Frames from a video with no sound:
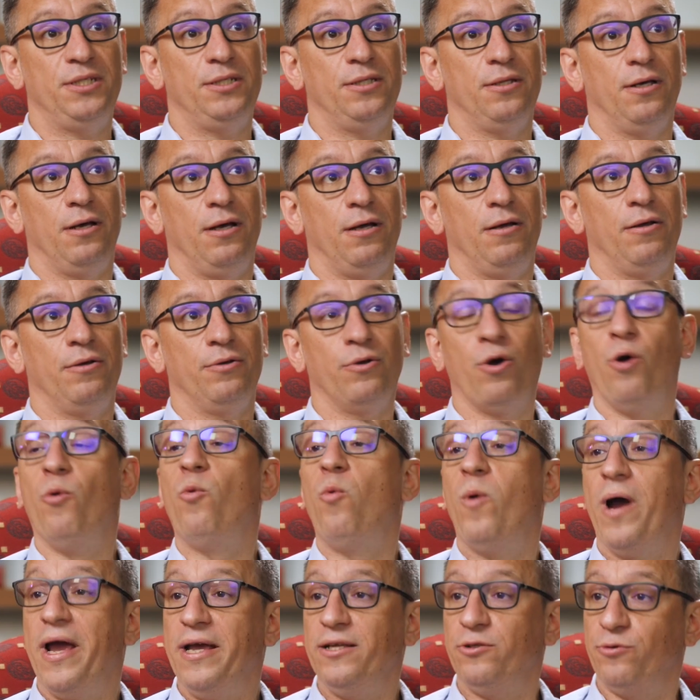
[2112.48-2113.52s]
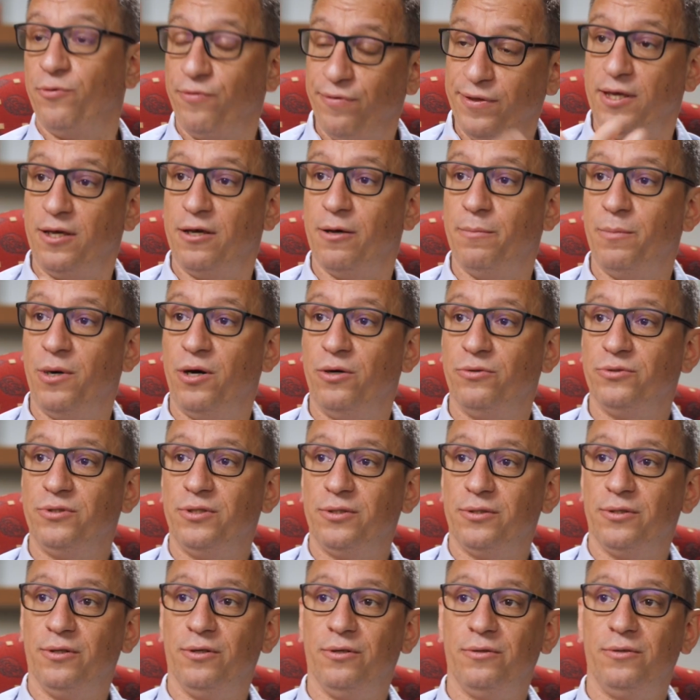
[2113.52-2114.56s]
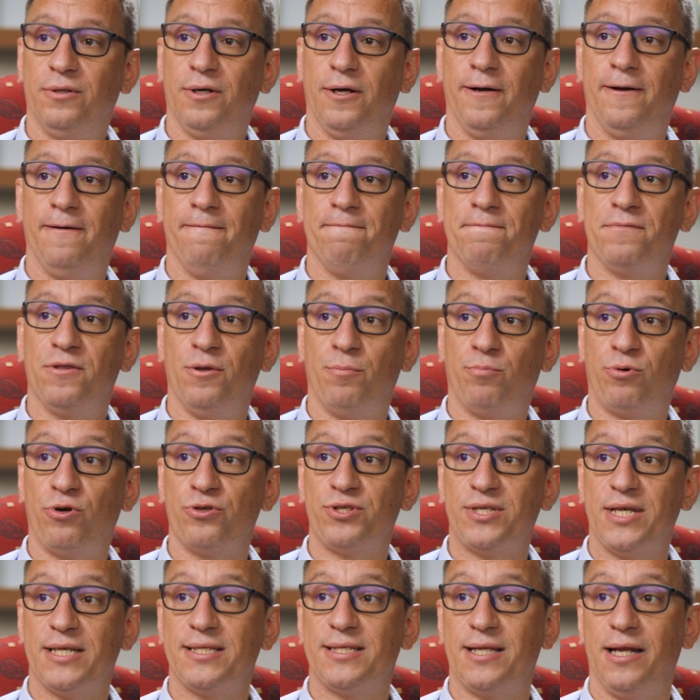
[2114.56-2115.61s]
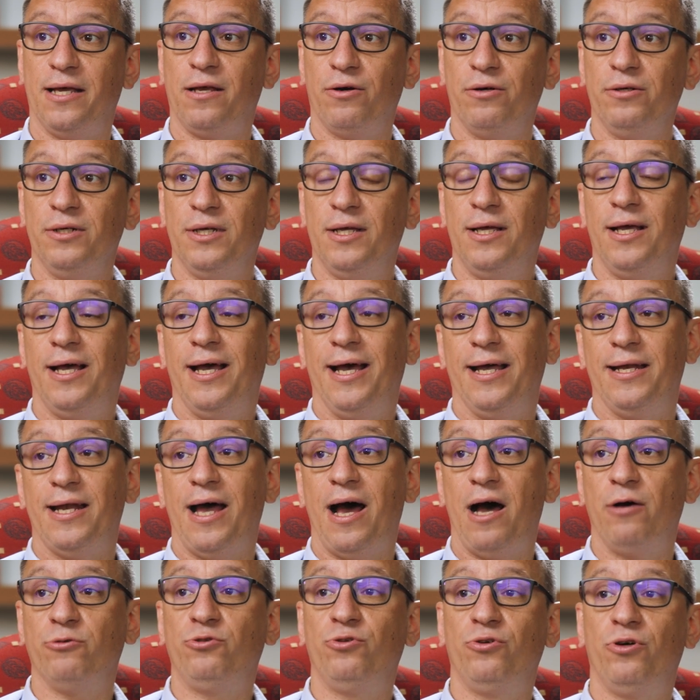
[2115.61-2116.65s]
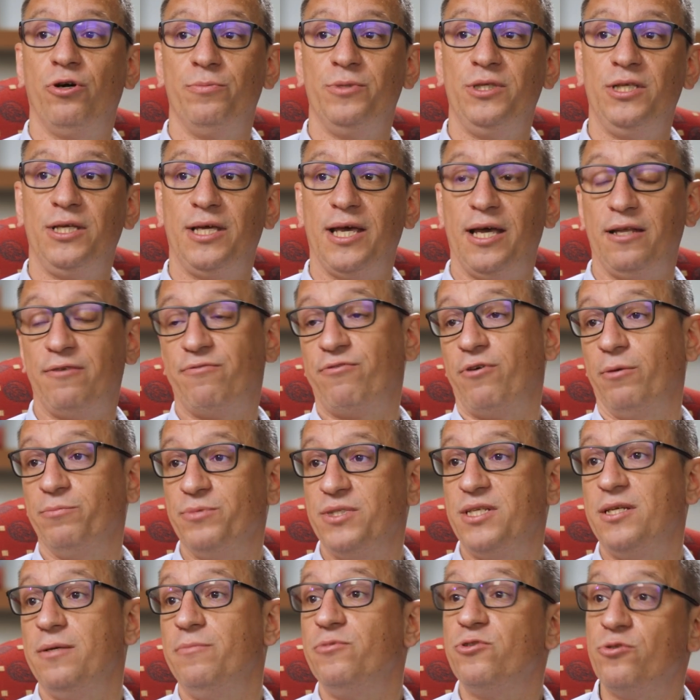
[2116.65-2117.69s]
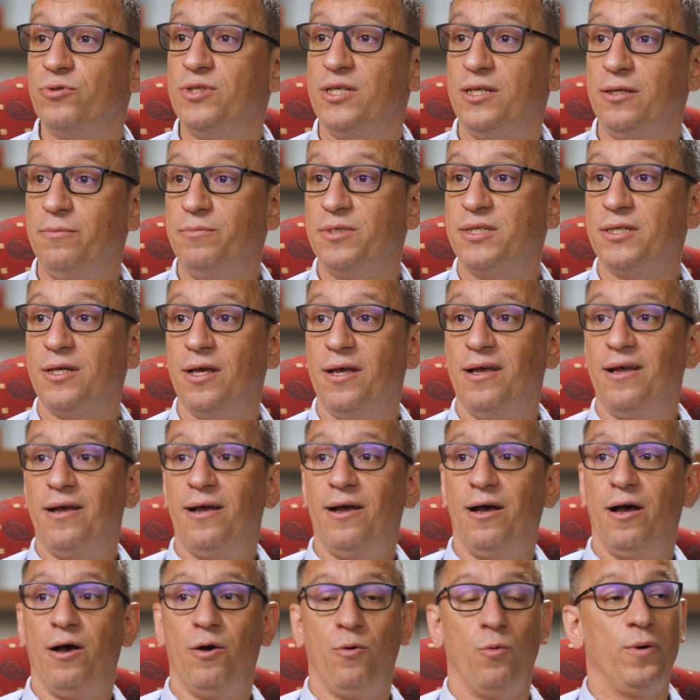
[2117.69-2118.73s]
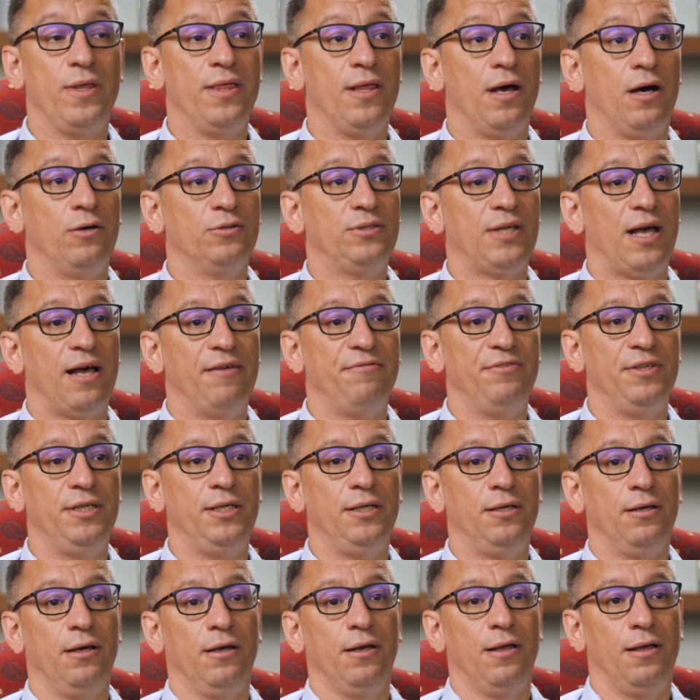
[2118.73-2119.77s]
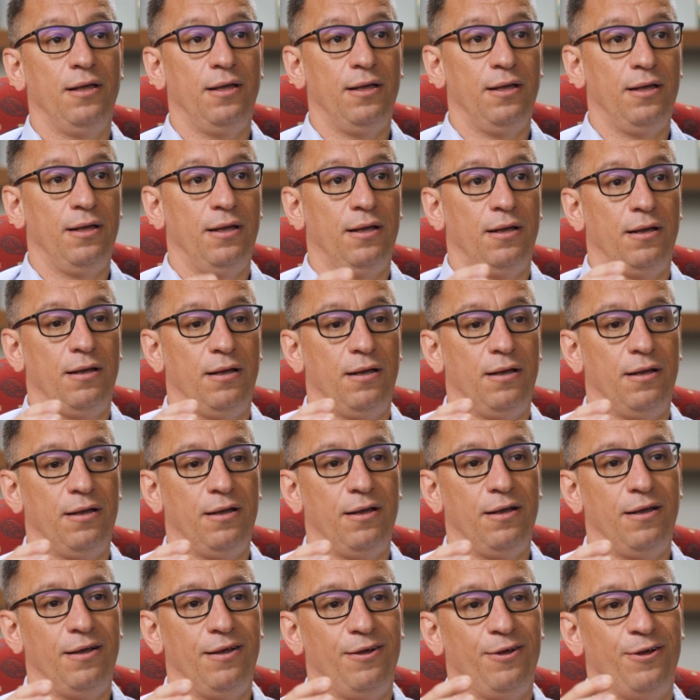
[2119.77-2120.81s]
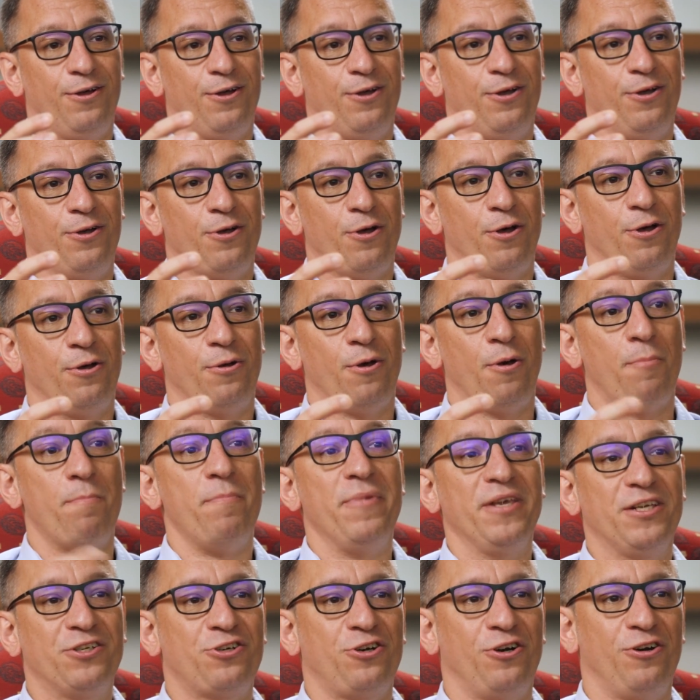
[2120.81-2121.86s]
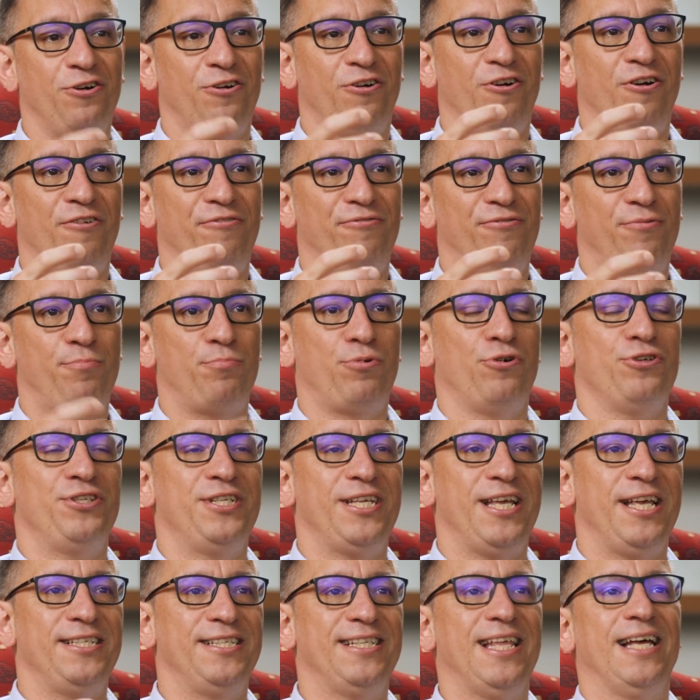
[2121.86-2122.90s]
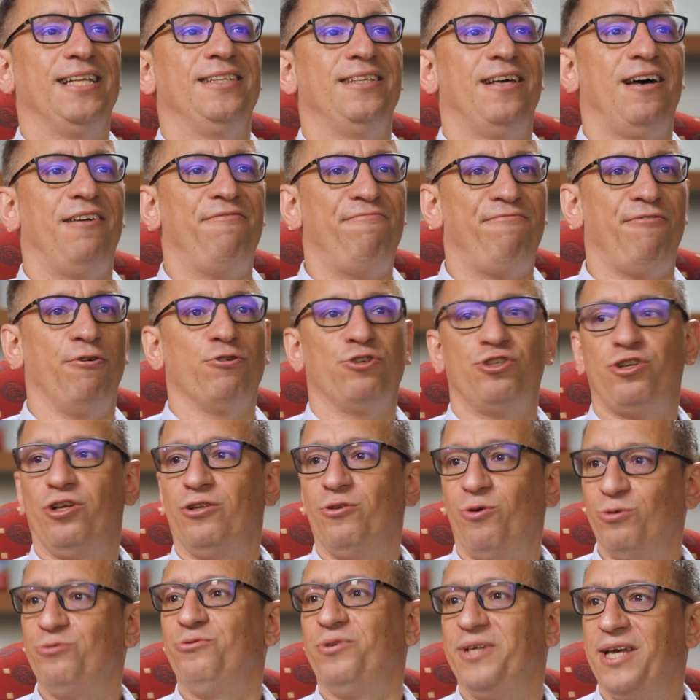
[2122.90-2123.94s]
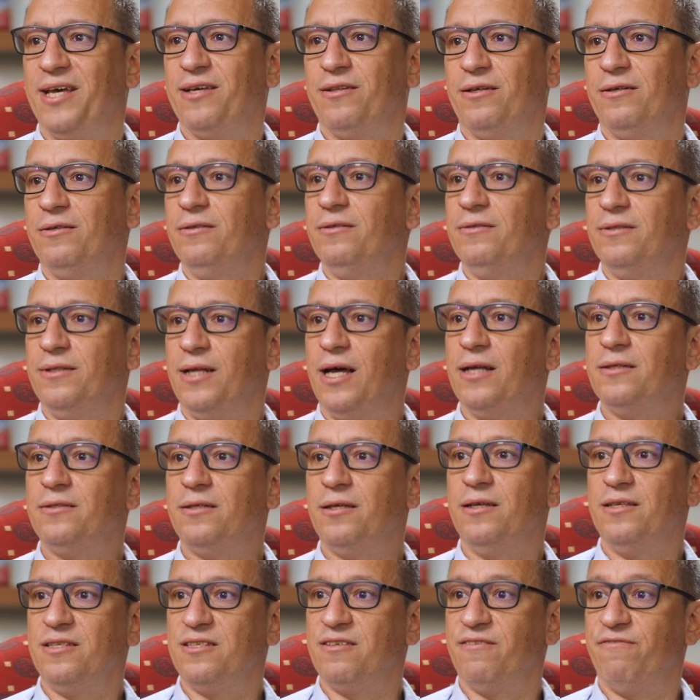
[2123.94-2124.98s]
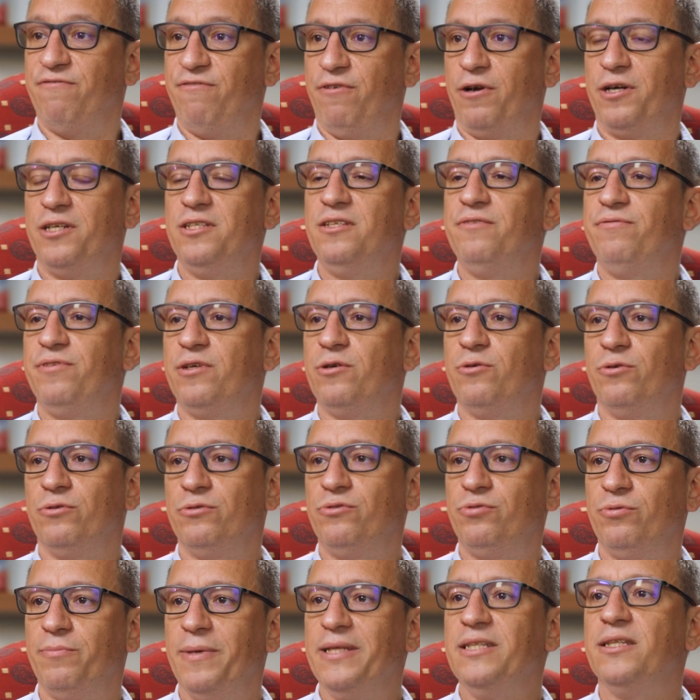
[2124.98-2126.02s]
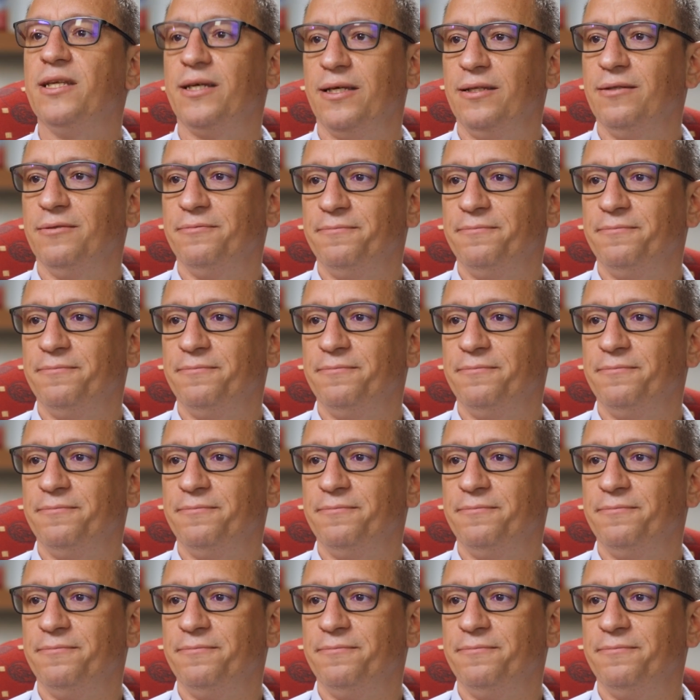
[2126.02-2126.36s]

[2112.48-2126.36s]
a way to think about the process layer and how to communicate from teams to teams without having a mixture of process data function altogether that is very difficult to maintain.